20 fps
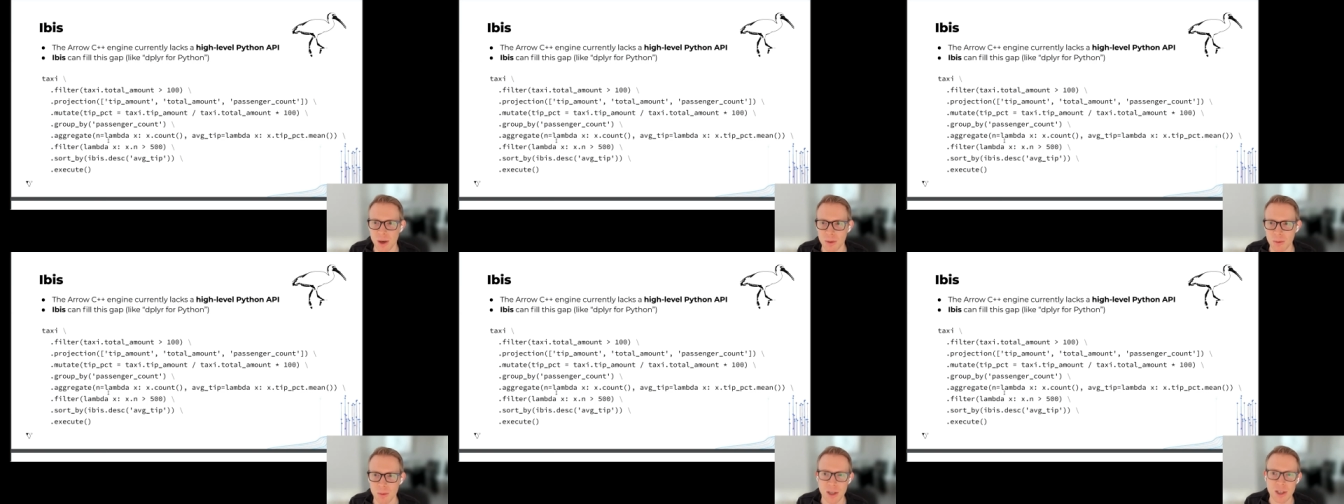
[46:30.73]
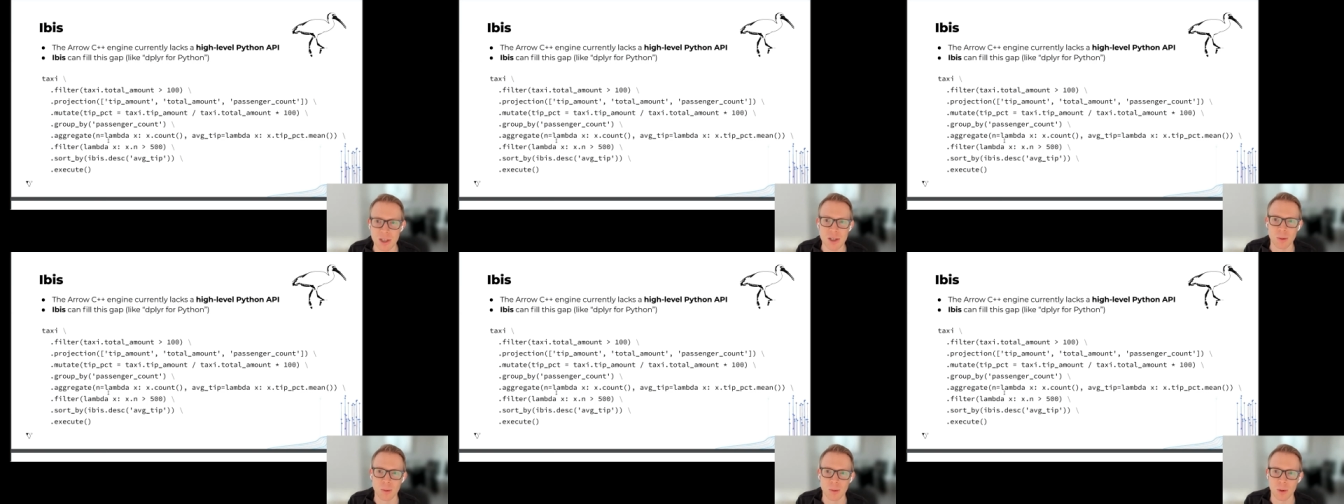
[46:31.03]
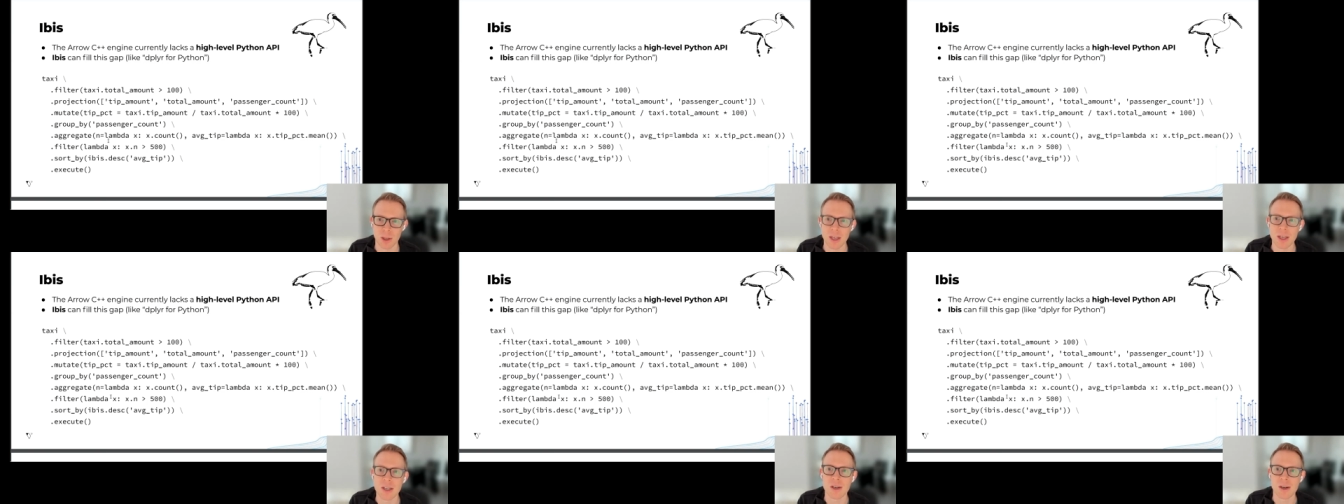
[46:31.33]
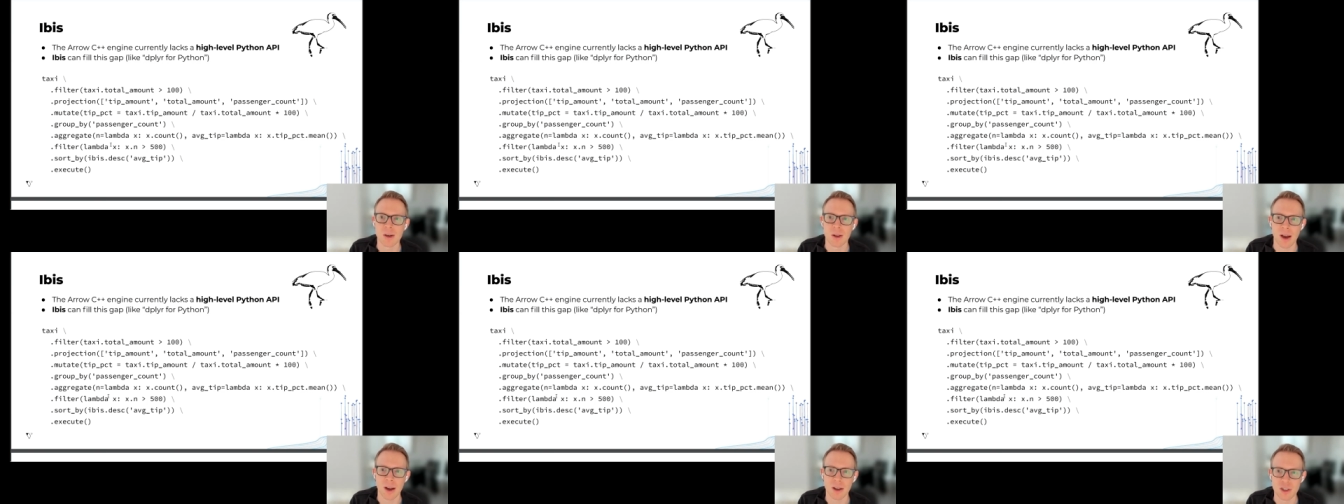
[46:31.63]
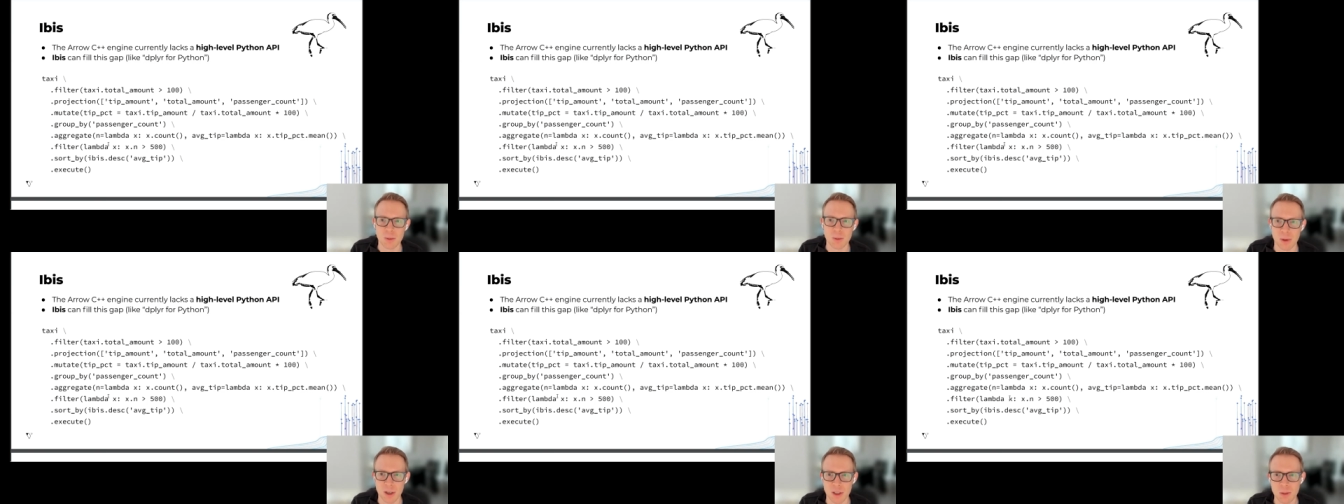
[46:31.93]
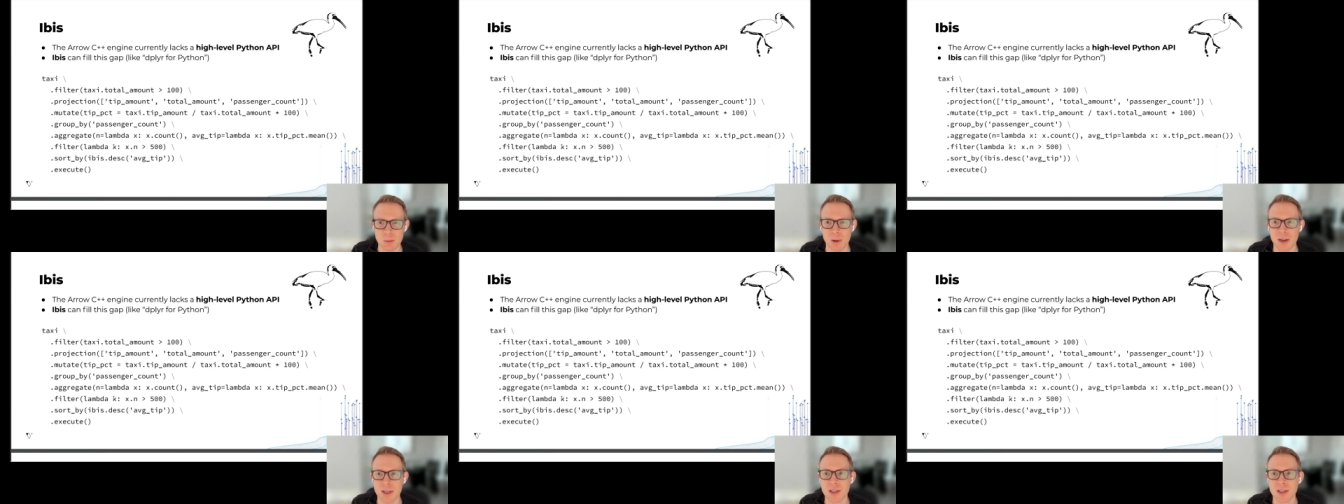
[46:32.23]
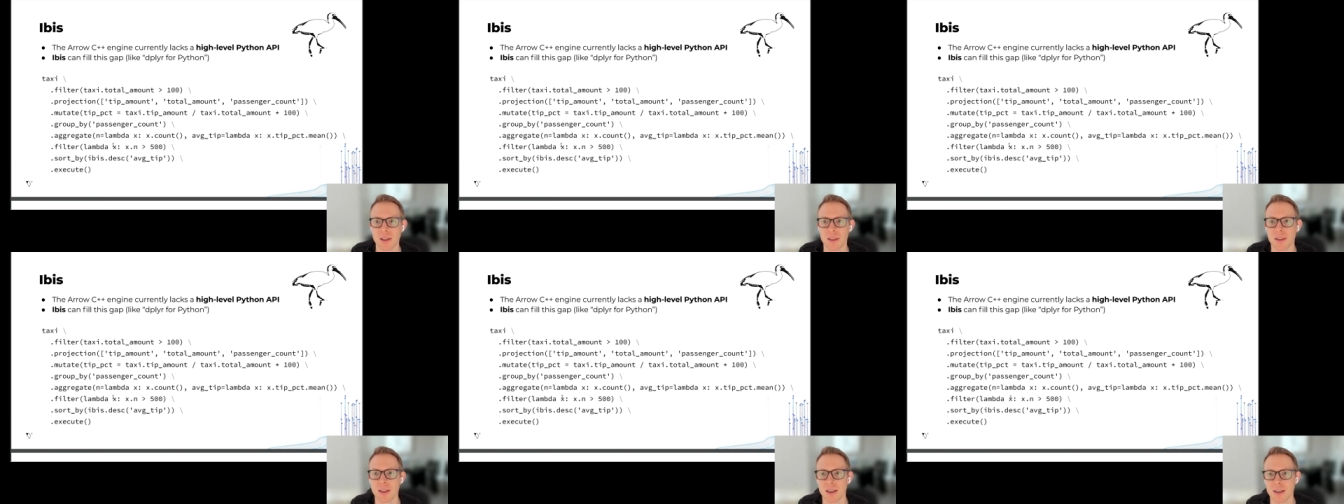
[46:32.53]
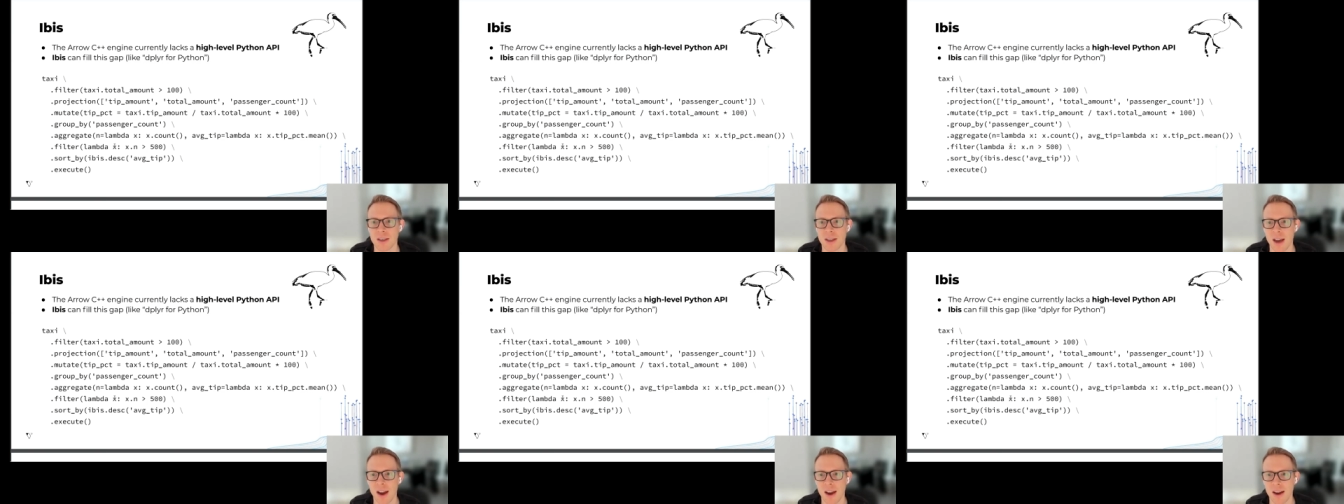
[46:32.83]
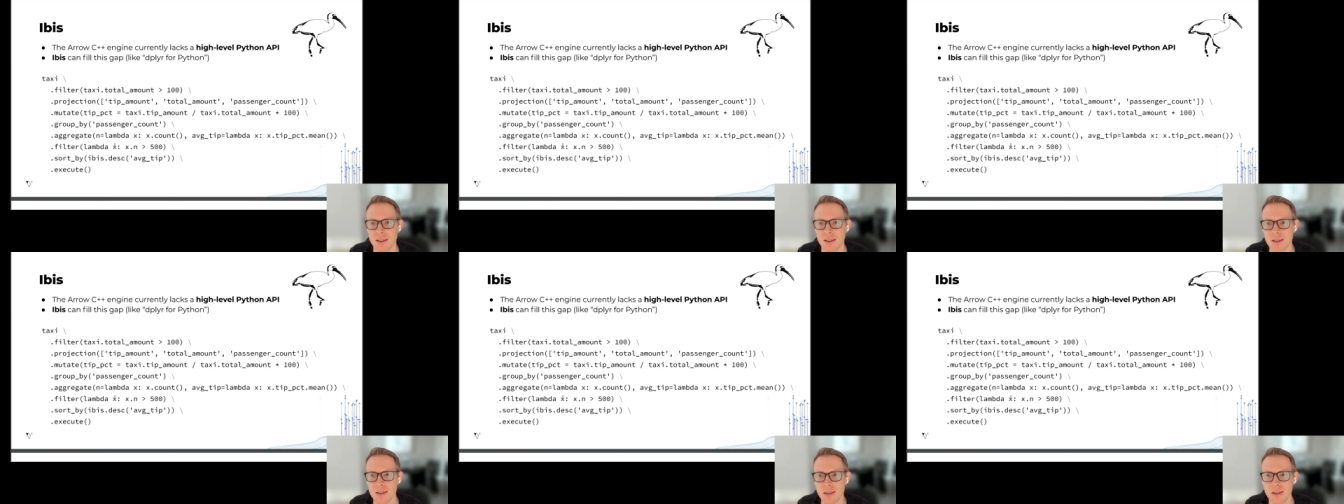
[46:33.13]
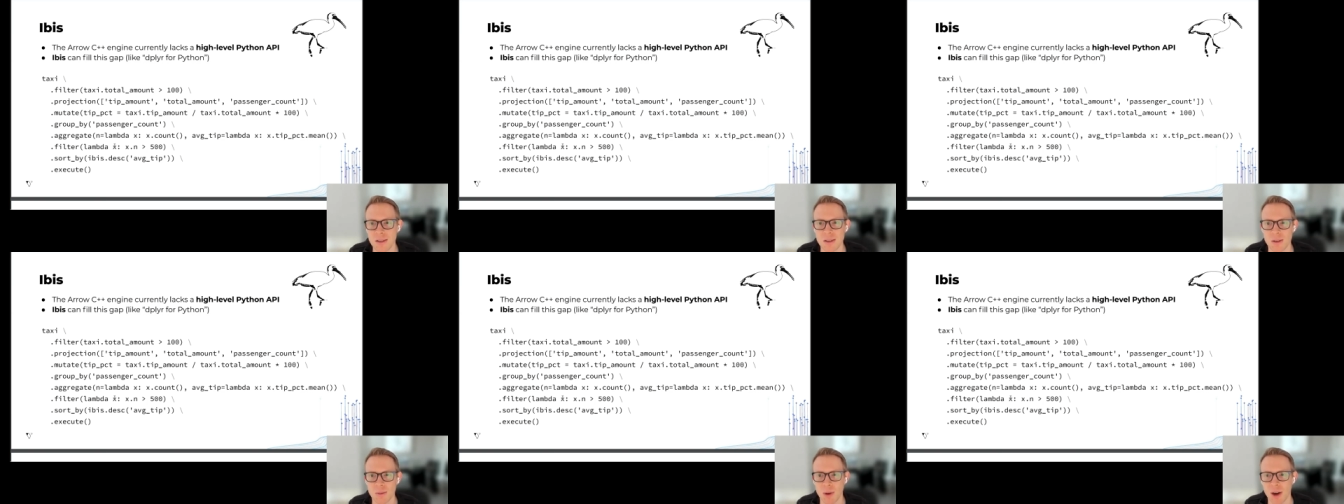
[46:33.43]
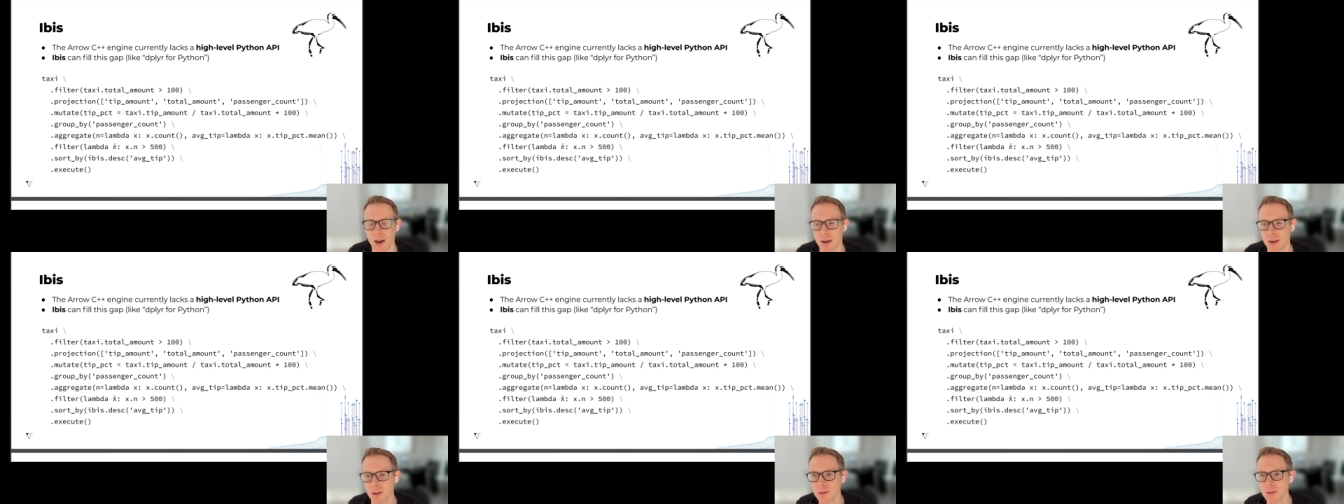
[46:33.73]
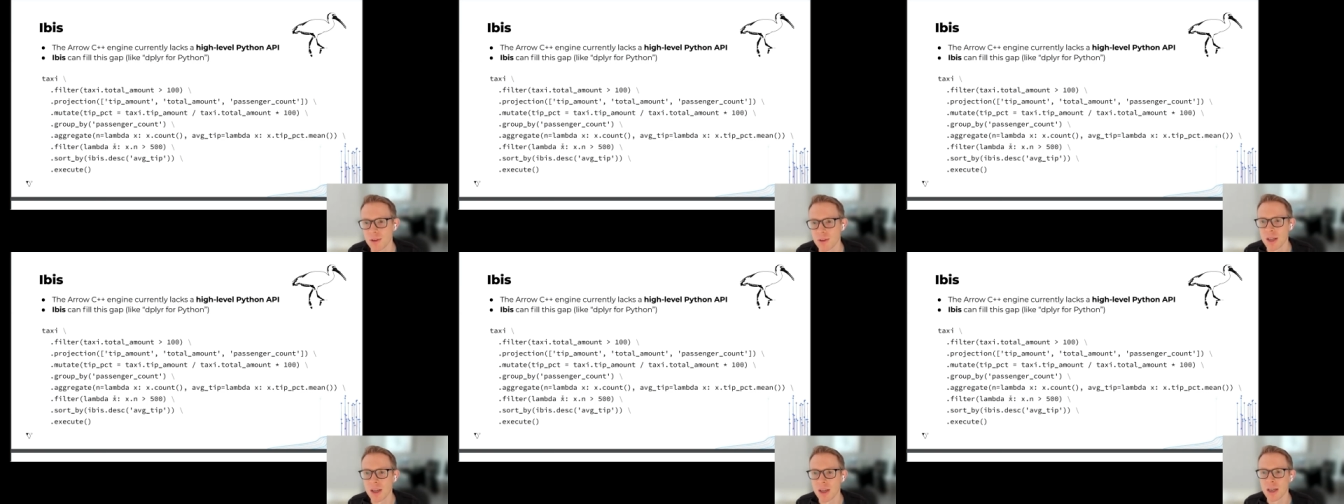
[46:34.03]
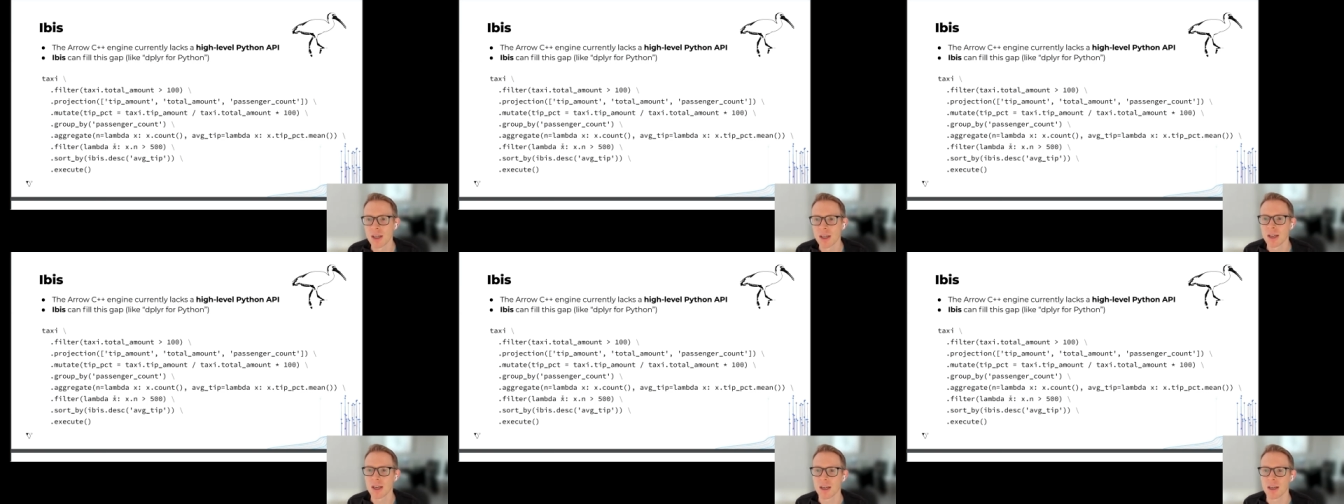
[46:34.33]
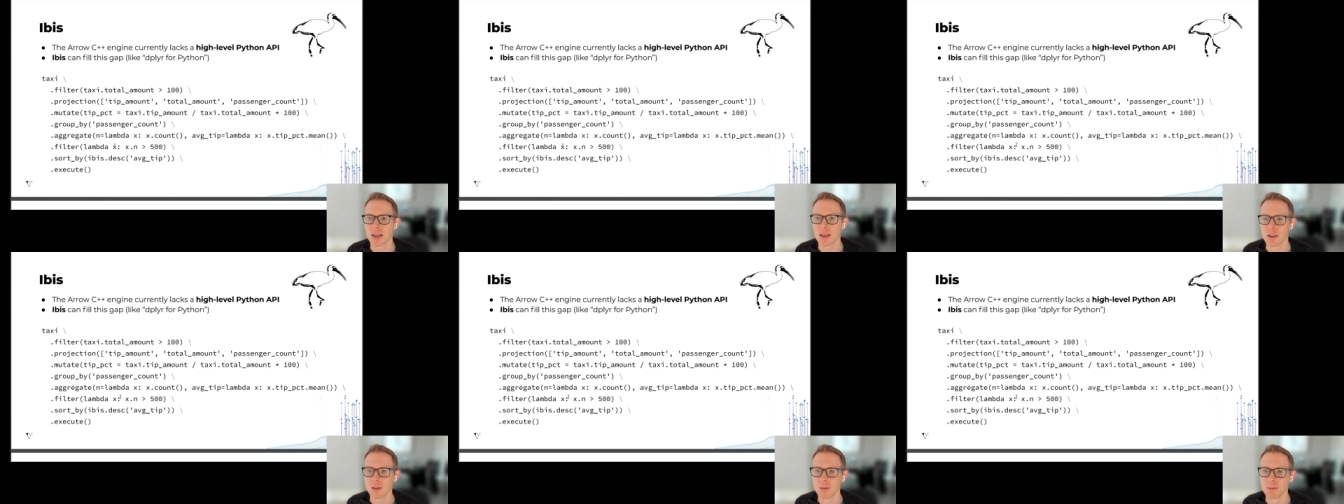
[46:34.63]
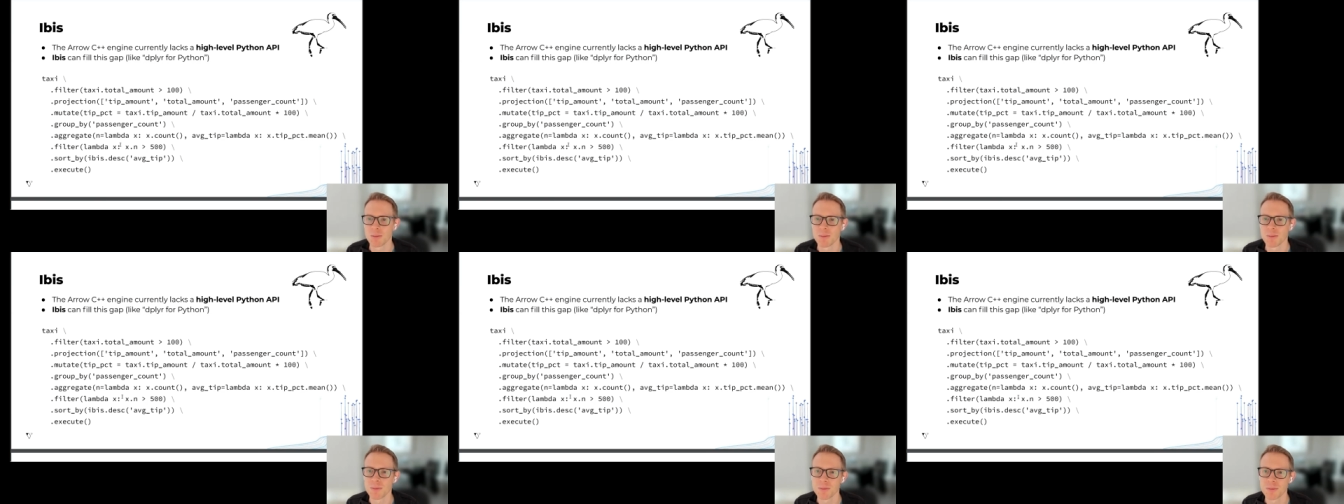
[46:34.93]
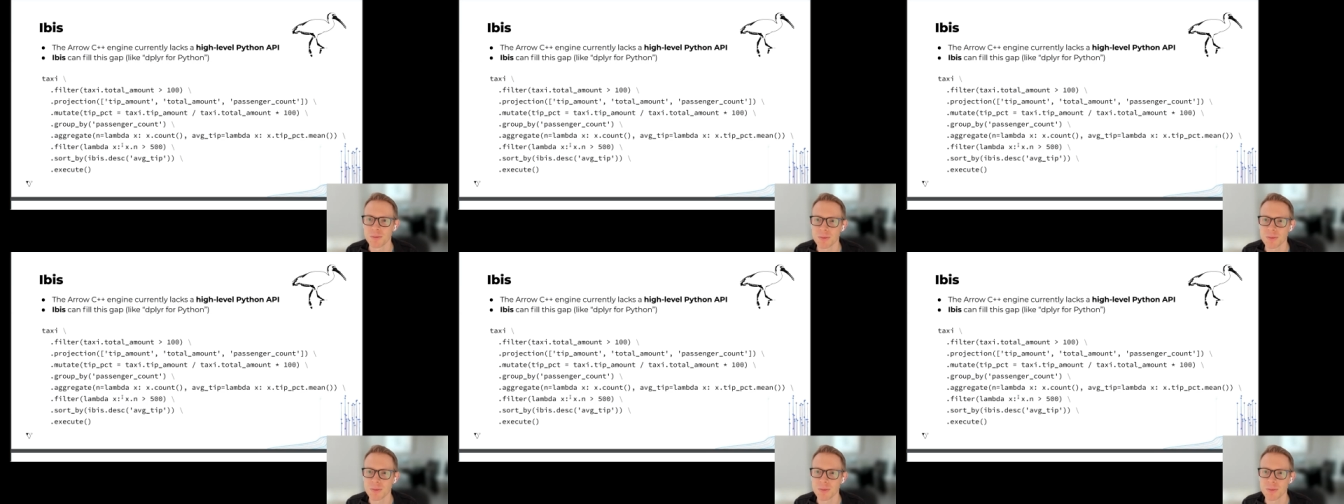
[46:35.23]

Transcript: relational algebra expression that has some kind of um,